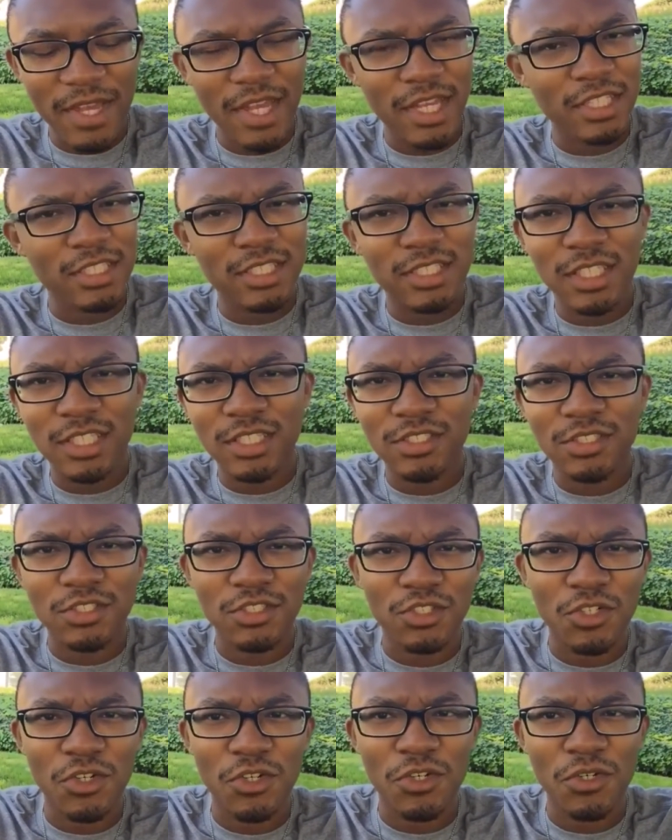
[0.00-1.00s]
yeah, it's it's
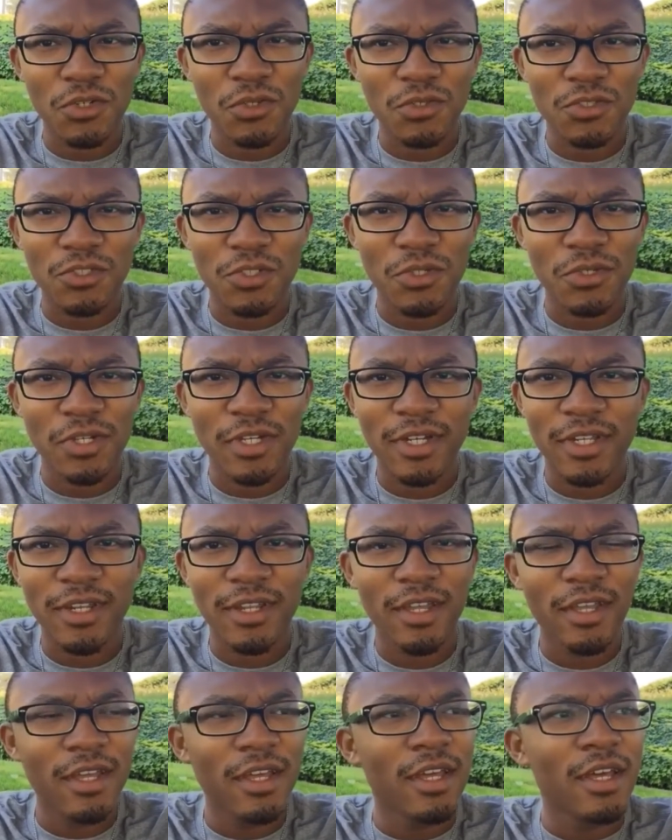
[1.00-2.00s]
so so good.